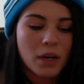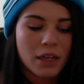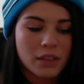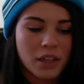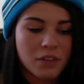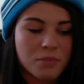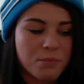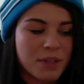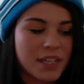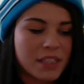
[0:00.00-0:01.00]
I love
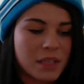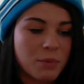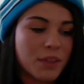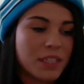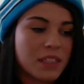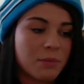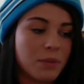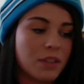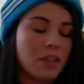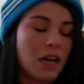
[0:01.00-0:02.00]
being one that
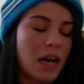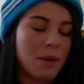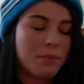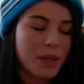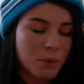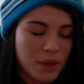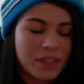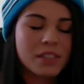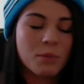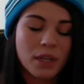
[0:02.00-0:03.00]

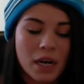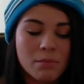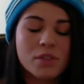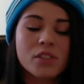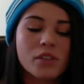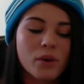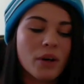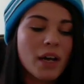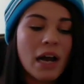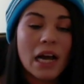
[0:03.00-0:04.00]
someone comes
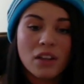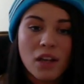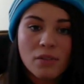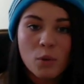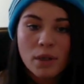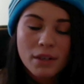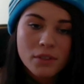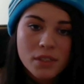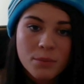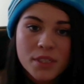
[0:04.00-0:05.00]
to. I love it
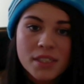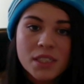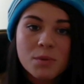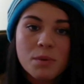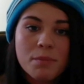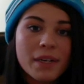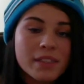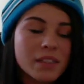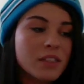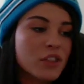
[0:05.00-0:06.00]
whenever someone sends me a
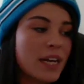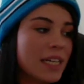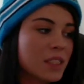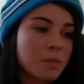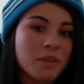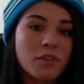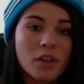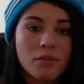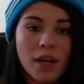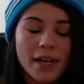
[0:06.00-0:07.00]
message and asks me for
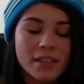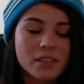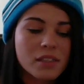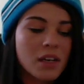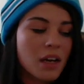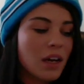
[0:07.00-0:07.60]
advice.